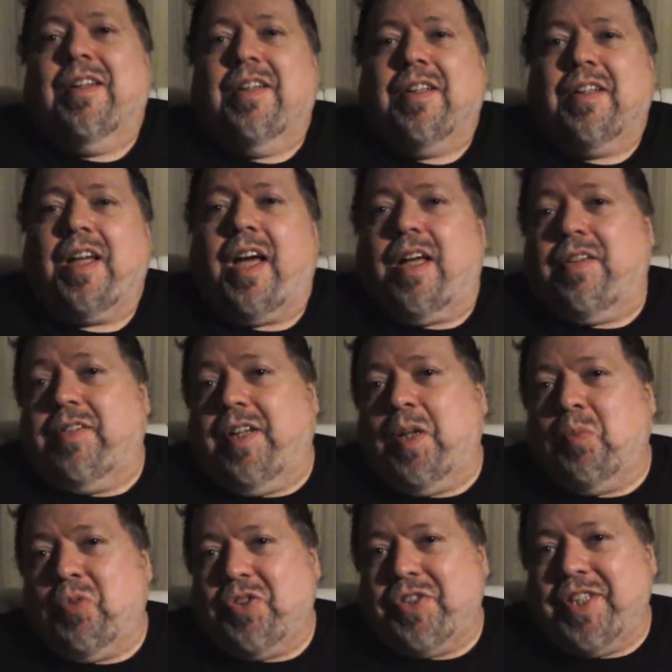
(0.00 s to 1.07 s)
guy's
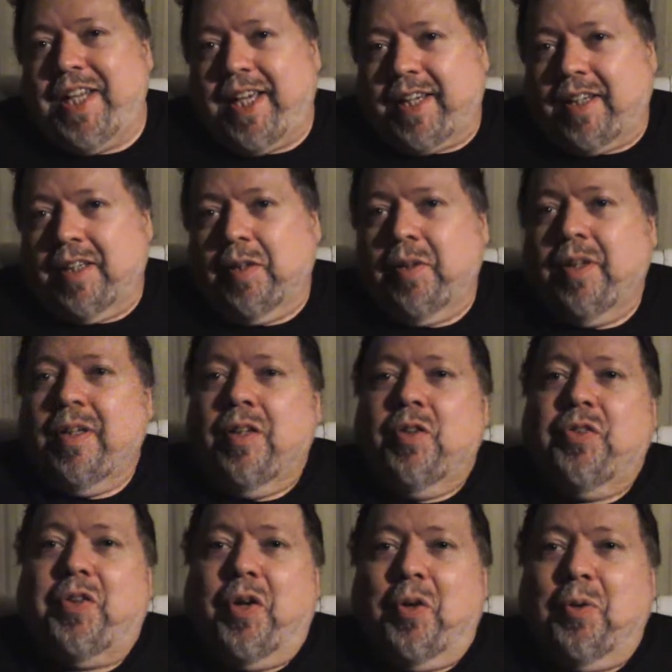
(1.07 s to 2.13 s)
name was Nick.
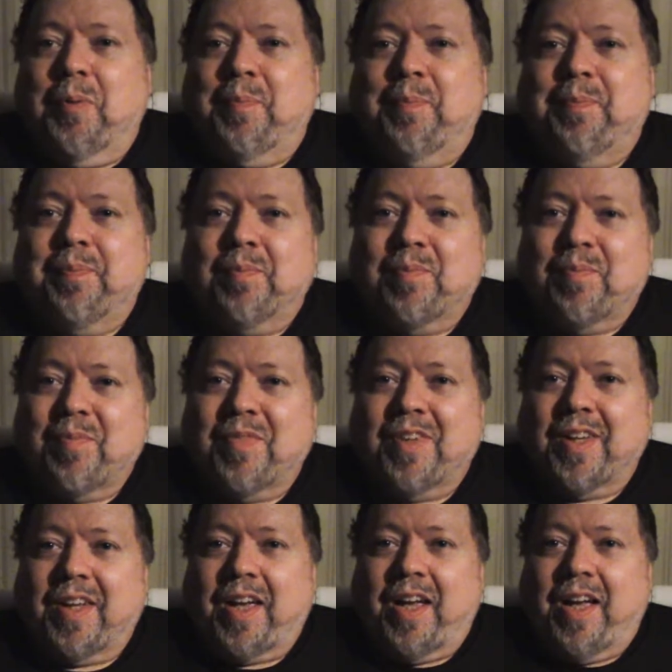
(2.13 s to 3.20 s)
So,
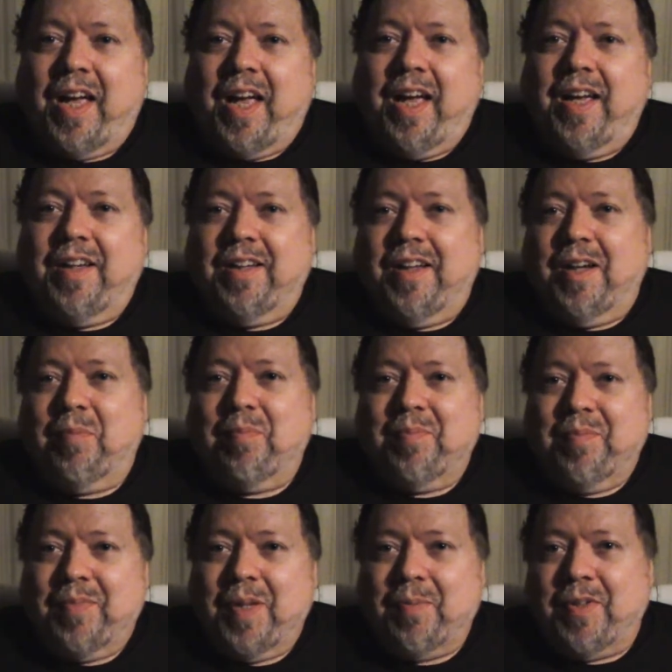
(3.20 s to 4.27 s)
and
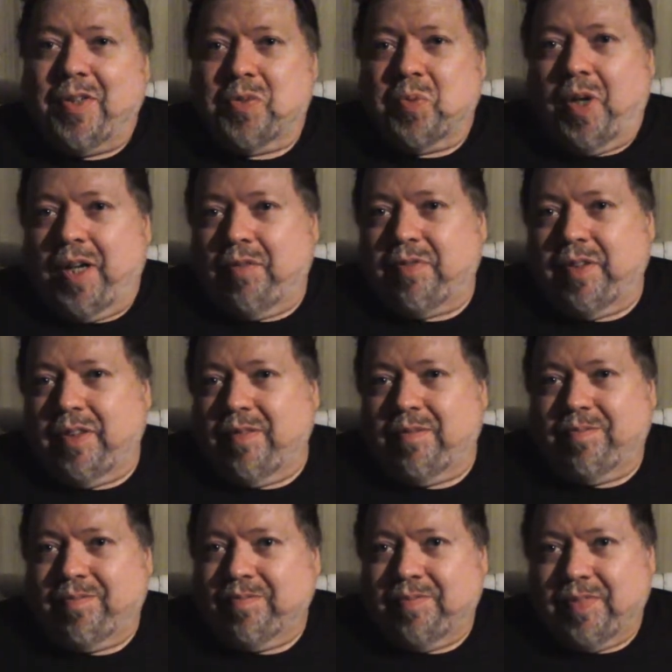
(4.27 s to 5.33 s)
him and his wife, and
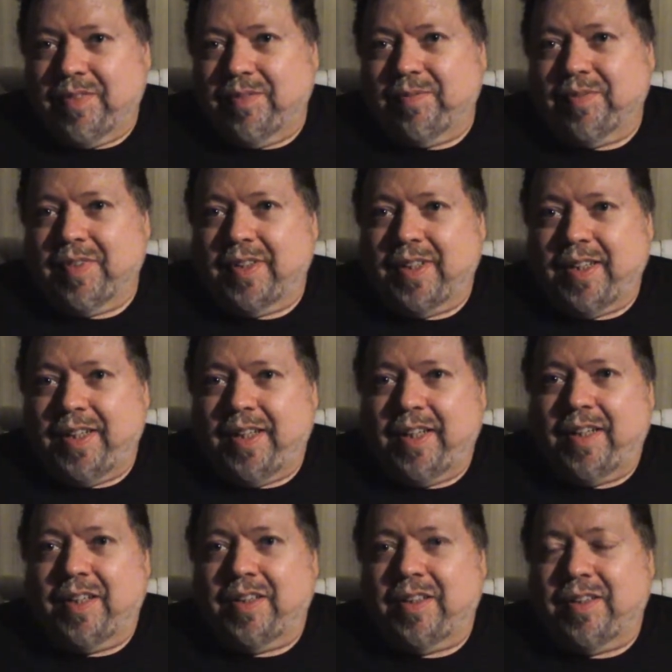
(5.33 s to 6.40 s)
he
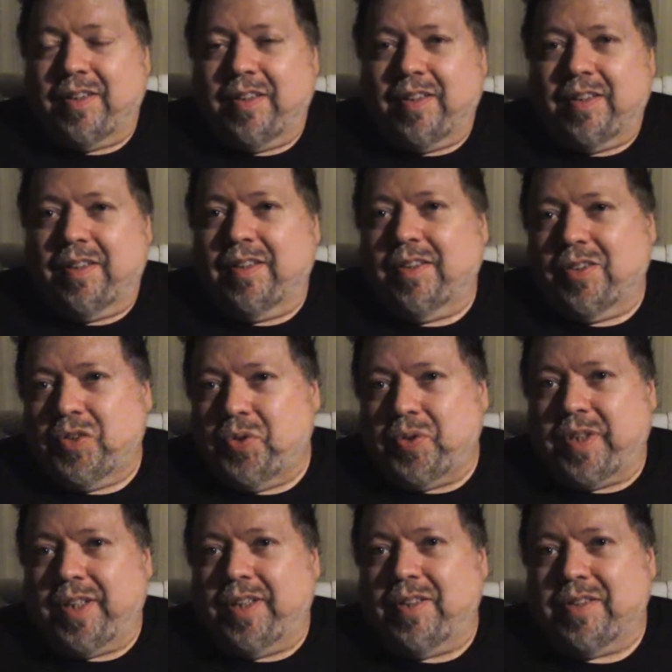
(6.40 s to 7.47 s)
had 2
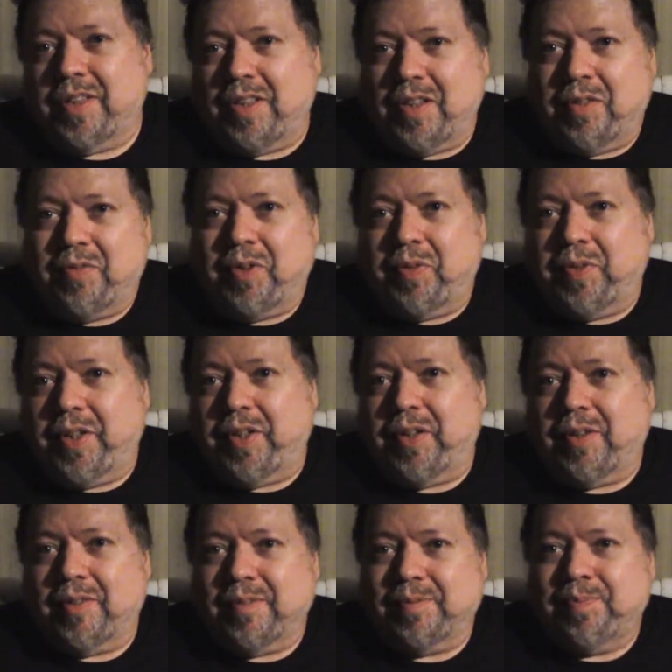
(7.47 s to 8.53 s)
kids. They lived over there,
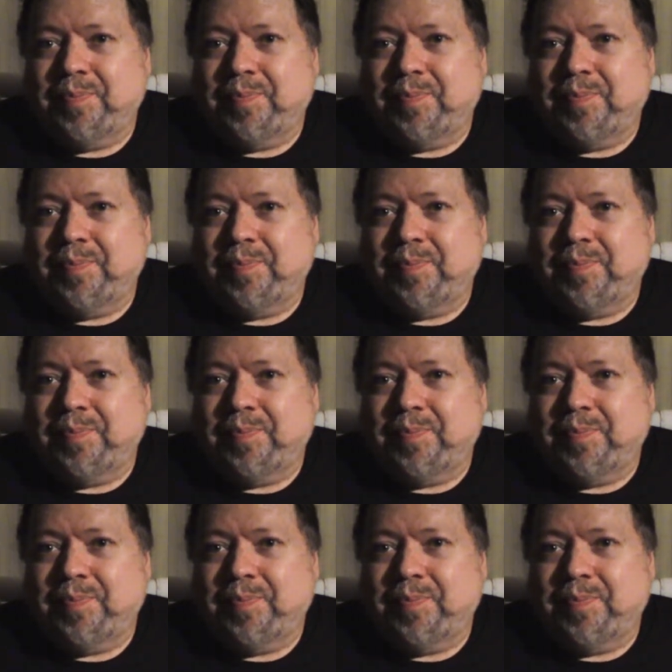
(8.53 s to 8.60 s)
and